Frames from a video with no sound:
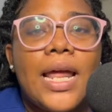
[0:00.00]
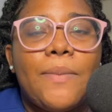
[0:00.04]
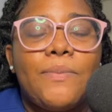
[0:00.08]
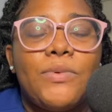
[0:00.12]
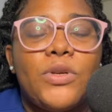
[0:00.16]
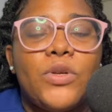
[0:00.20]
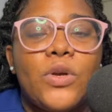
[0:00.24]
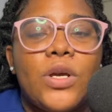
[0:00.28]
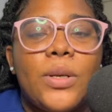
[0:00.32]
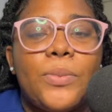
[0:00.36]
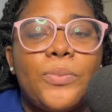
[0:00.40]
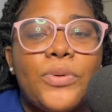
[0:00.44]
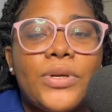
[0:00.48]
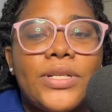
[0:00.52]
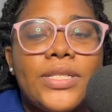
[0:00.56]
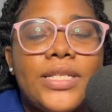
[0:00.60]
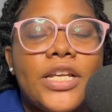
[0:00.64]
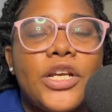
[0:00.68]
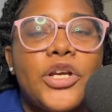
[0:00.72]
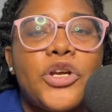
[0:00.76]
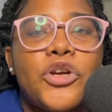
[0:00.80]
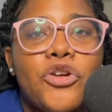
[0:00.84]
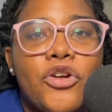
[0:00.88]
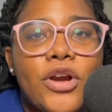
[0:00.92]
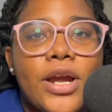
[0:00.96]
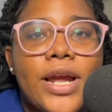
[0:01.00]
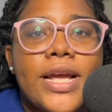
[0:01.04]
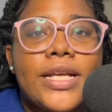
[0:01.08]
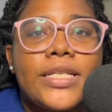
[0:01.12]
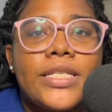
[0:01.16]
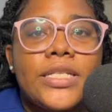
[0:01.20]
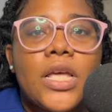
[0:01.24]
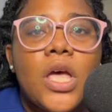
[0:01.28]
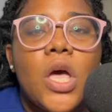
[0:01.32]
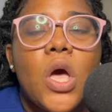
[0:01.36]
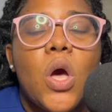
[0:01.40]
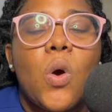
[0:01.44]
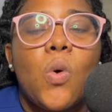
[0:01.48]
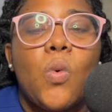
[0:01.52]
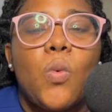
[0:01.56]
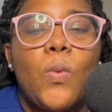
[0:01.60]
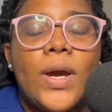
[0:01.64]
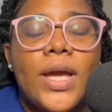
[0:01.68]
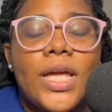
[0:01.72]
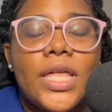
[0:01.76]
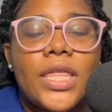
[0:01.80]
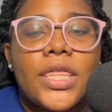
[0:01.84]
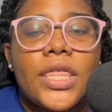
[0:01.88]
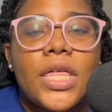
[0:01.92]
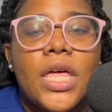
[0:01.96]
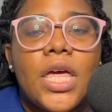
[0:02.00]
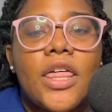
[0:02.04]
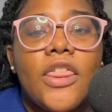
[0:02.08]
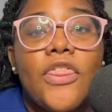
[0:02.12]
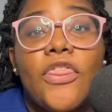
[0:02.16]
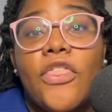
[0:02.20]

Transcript: I'm doing pretty great with